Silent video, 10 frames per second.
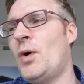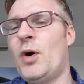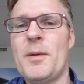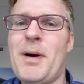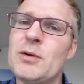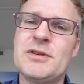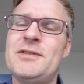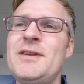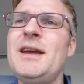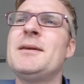or about the
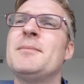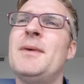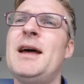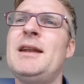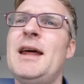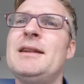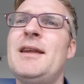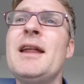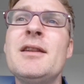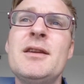same. And,
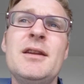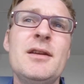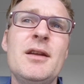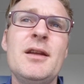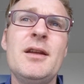and then